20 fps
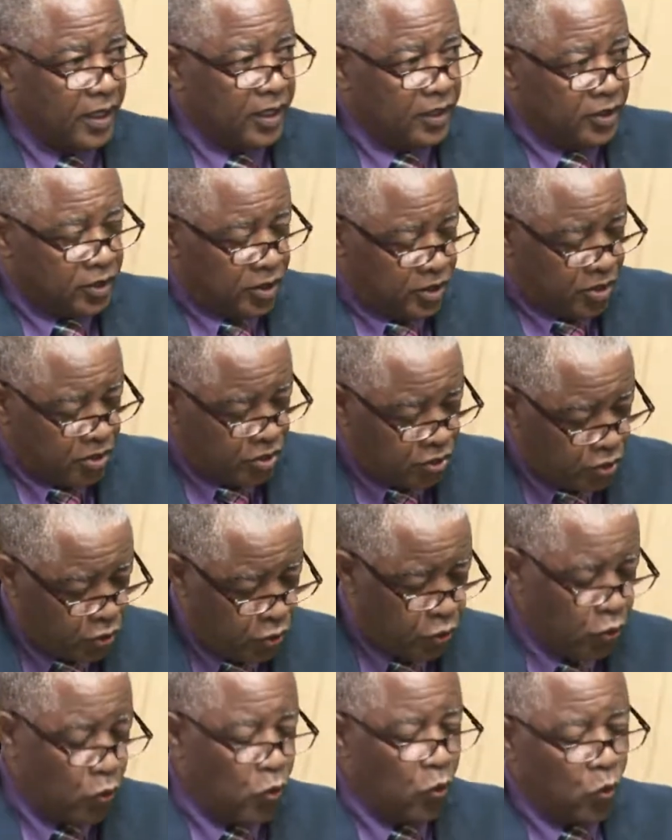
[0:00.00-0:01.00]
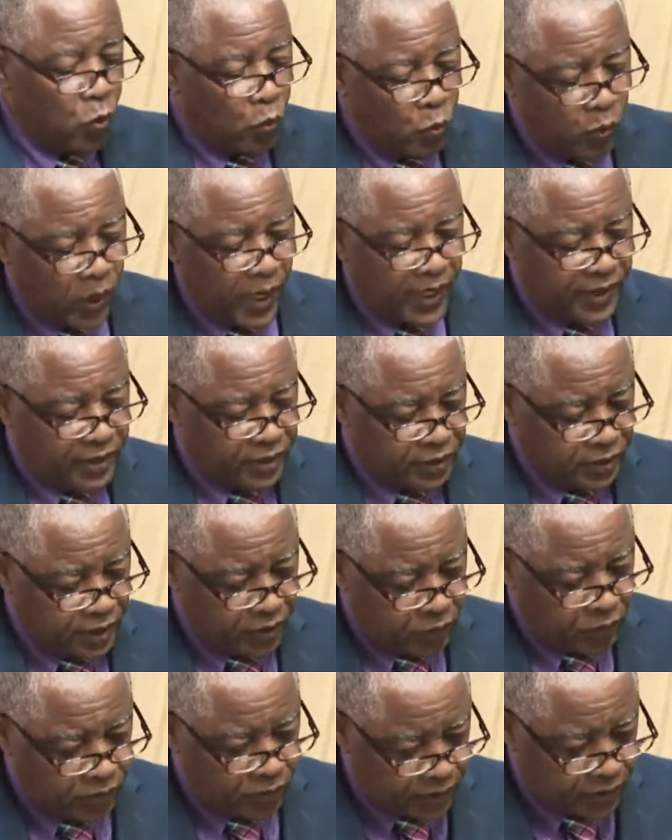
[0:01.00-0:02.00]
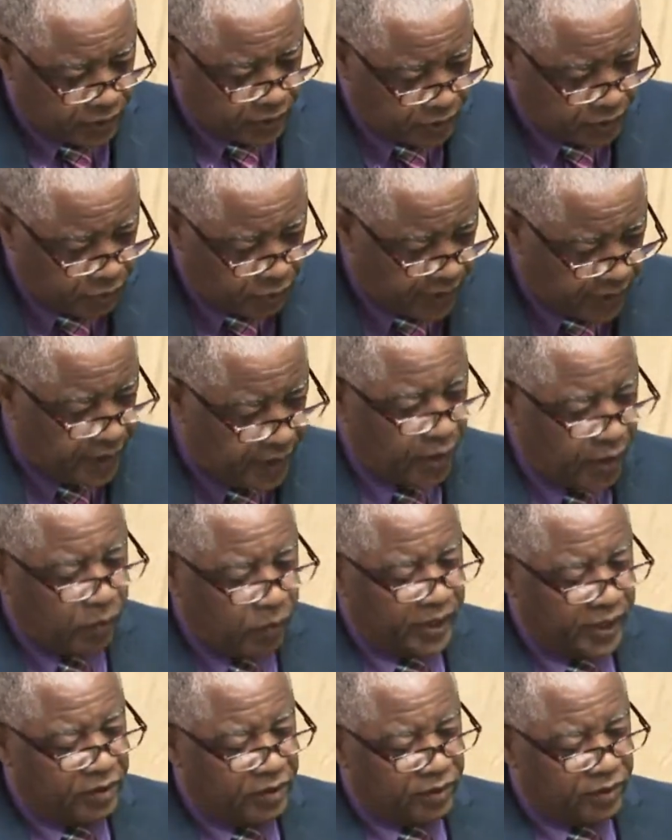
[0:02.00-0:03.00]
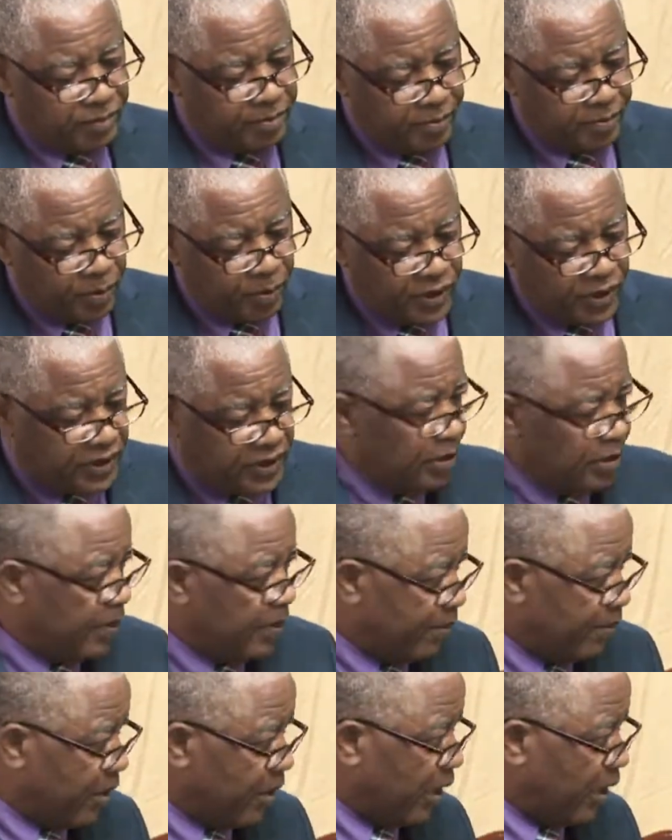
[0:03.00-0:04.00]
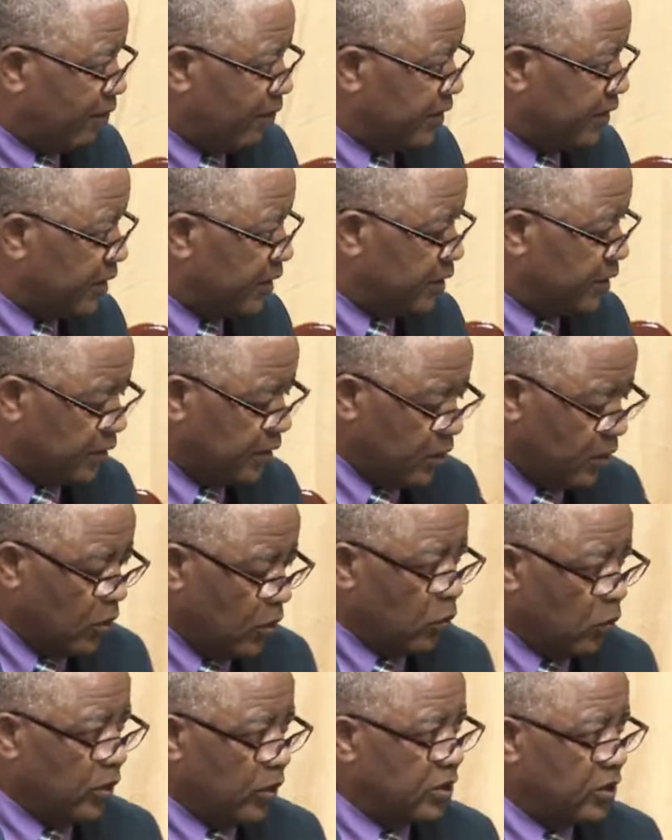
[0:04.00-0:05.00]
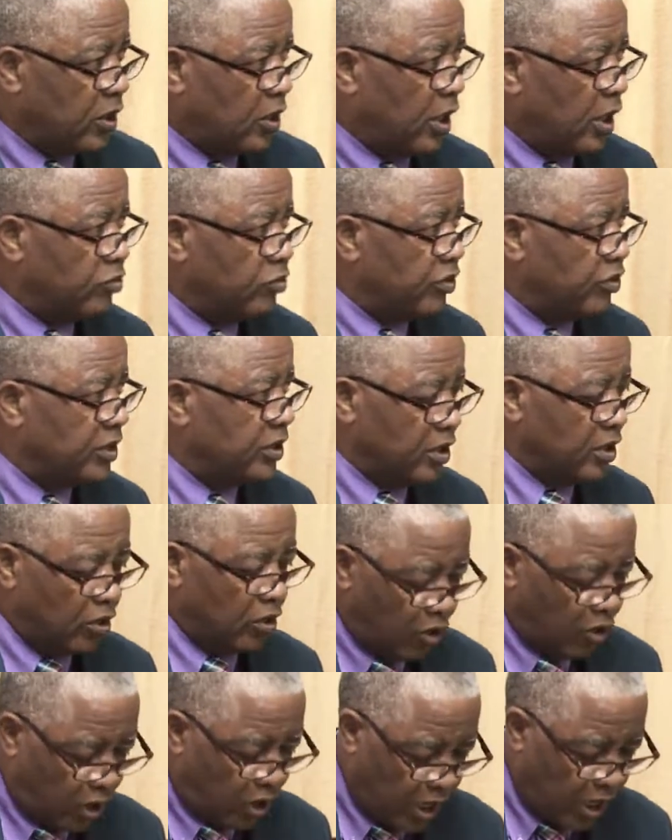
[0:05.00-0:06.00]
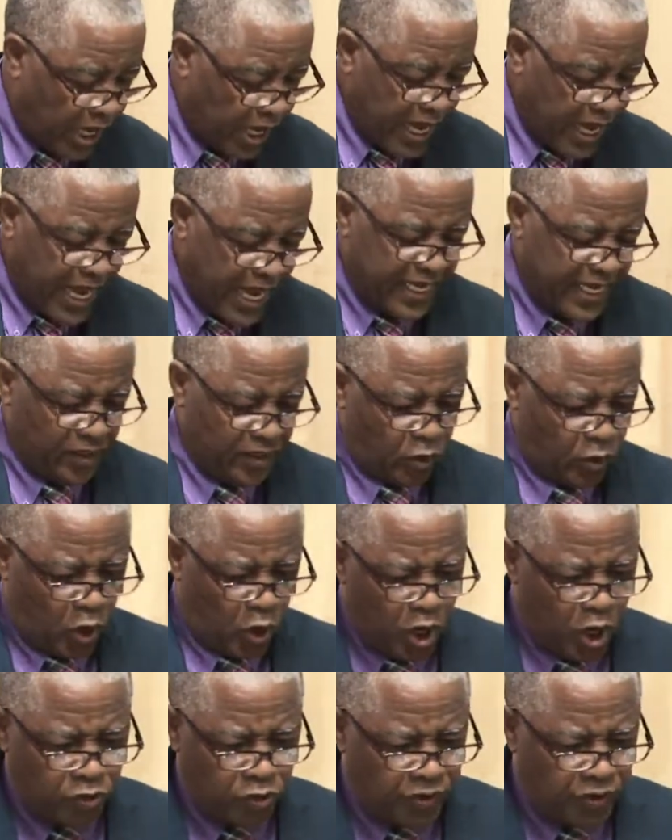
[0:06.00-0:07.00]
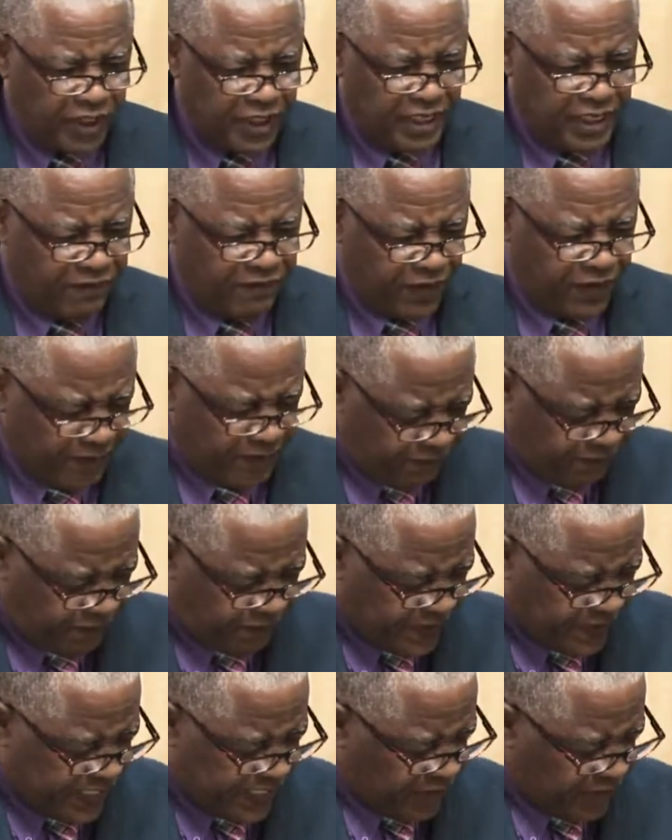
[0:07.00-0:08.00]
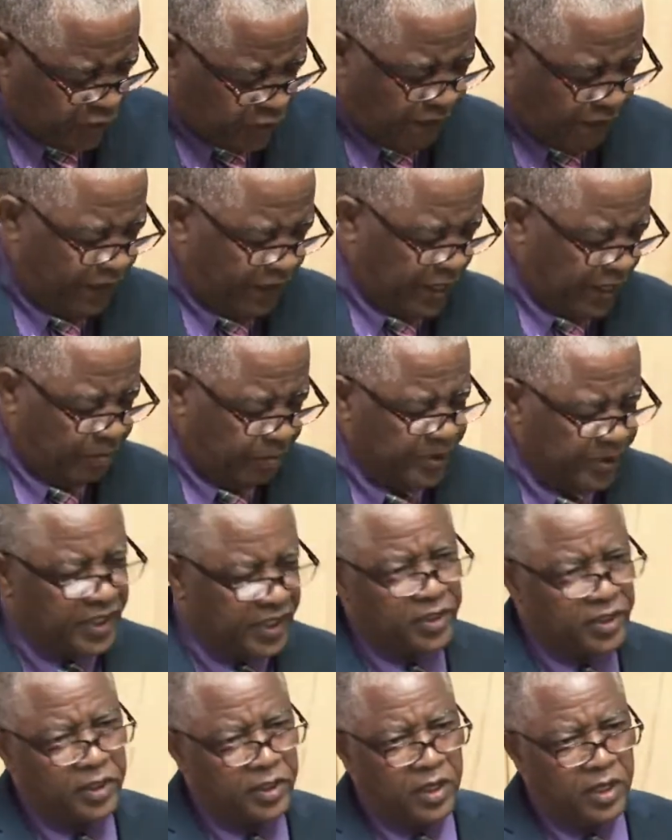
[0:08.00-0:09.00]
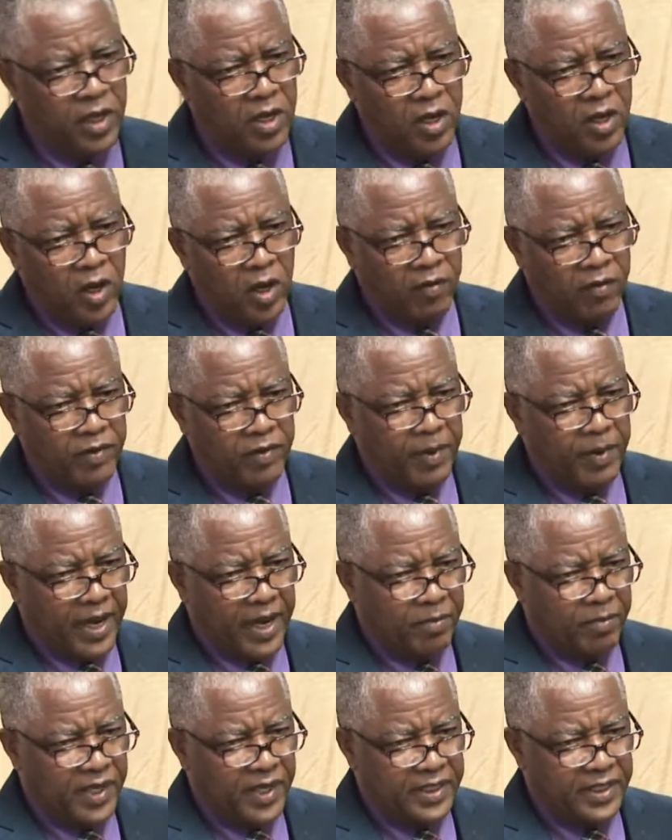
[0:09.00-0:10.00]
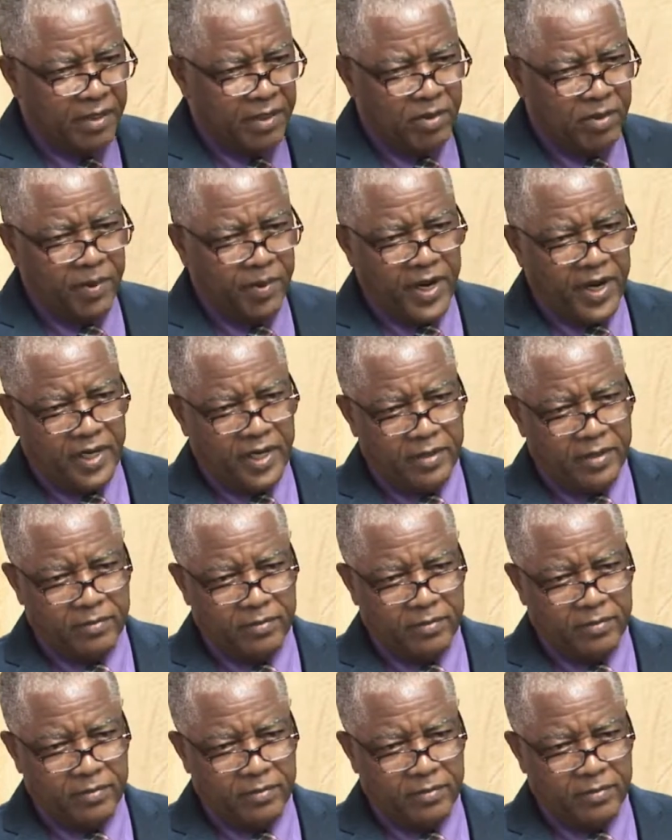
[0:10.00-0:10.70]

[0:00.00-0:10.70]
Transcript: she knew what she was doing or what she was proposing to public officers was contrary to law and contrary to the philosophical position of the Barbados Labour Party.